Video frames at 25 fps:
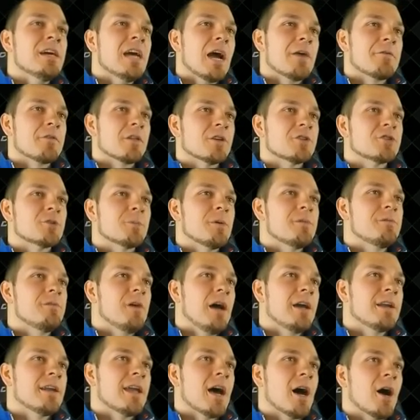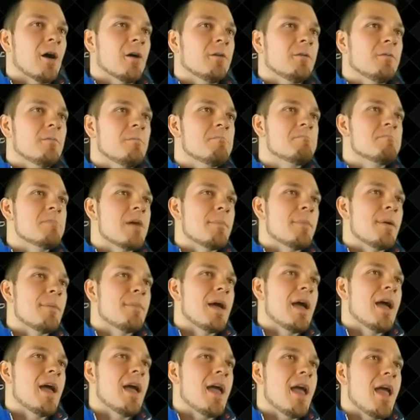Everything should be fine now. Me, me,
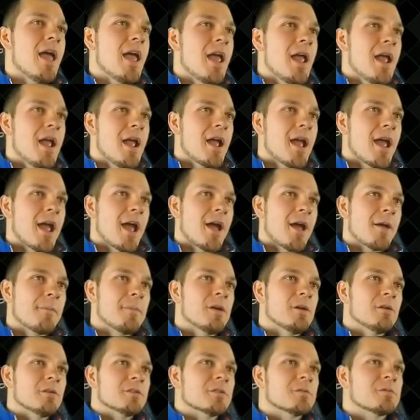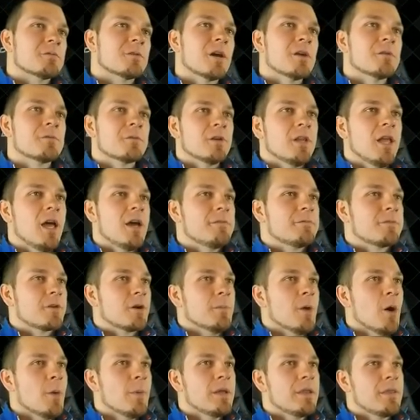me. Me was afraid for life for
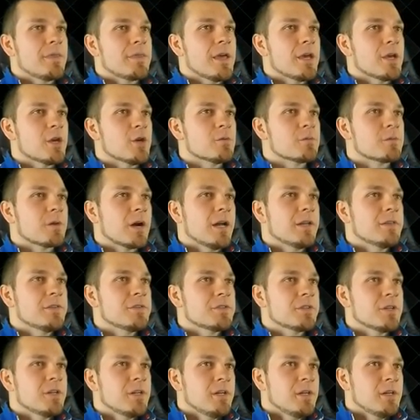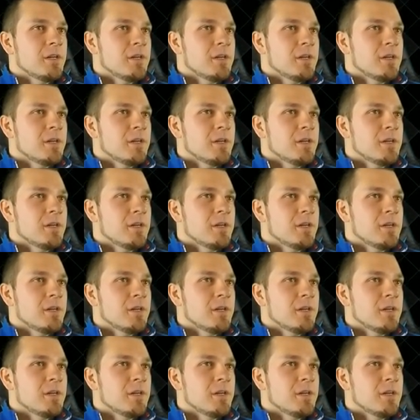a moment. Thank you, friends.